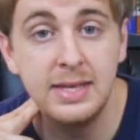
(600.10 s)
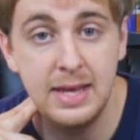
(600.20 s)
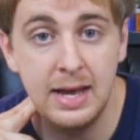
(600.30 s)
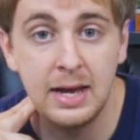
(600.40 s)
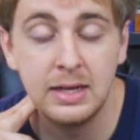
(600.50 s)

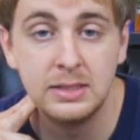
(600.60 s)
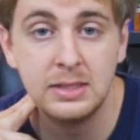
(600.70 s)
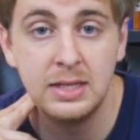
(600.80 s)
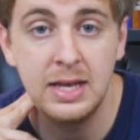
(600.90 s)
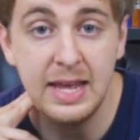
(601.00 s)
Yeah,
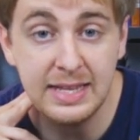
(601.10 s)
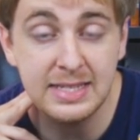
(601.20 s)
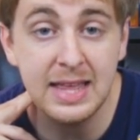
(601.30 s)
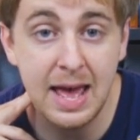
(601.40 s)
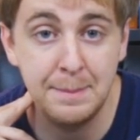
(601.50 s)

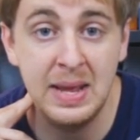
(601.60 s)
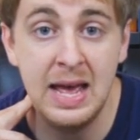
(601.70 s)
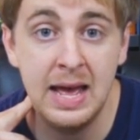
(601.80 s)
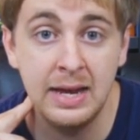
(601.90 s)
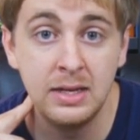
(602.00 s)
it's that
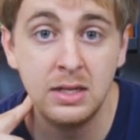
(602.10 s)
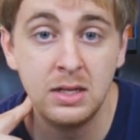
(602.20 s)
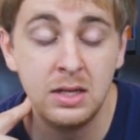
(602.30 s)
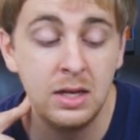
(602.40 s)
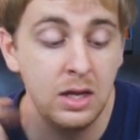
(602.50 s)
bad.
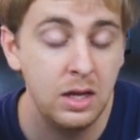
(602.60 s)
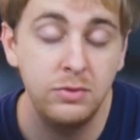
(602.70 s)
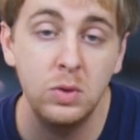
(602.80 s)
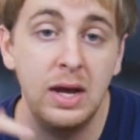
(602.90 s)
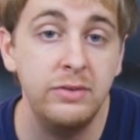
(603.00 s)
If you